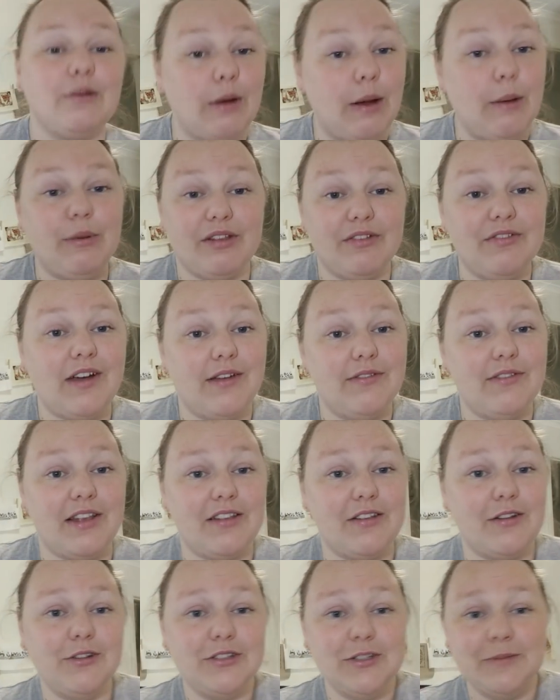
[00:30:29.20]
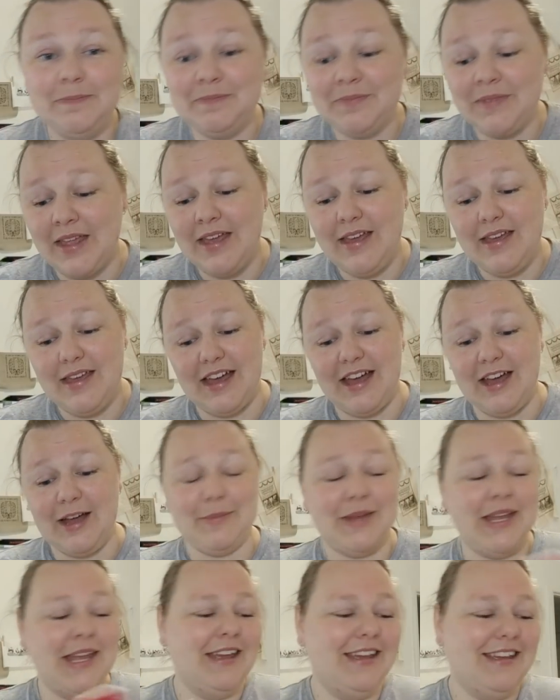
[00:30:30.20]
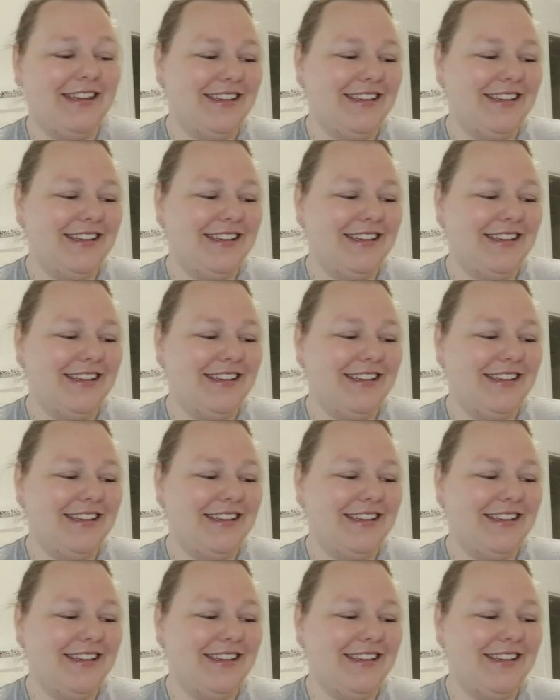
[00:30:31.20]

so I was five years old. Um,